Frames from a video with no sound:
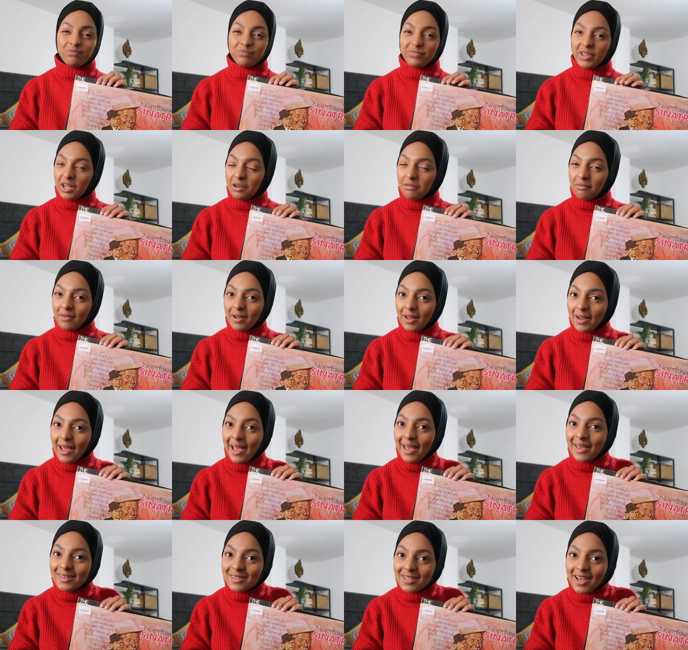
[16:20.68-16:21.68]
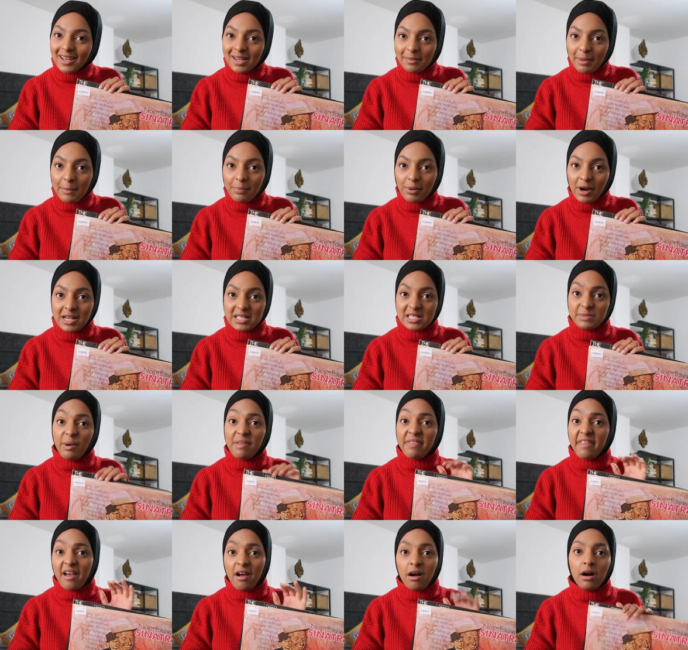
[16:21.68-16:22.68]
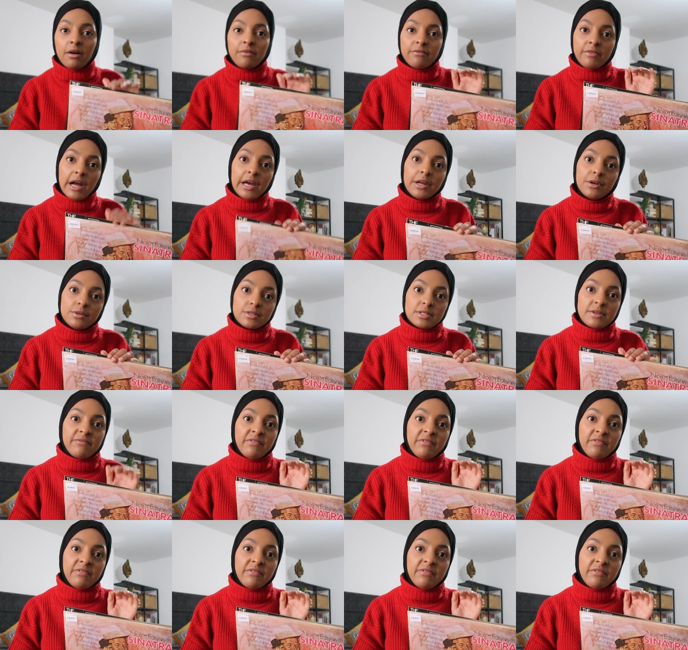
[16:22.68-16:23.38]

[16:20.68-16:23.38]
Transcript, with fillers: did run a tiny bit pricey, but they are vinyls,